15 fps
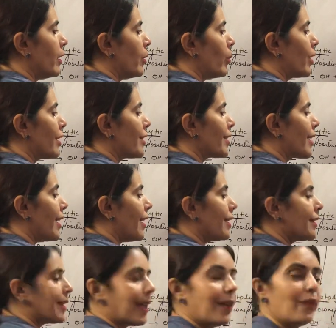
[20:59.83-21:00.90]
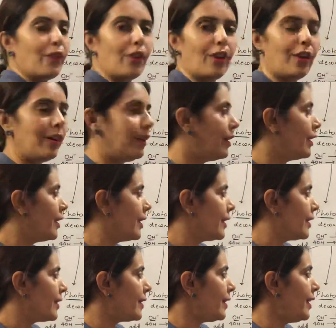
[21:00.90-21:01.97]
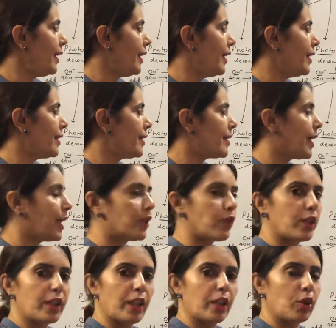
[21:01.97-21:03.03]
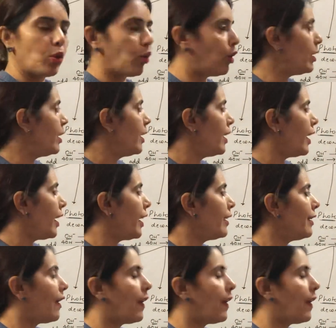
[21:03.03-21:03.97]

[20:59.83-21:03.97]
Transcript: What does CAR stand for? CA stands for cathode and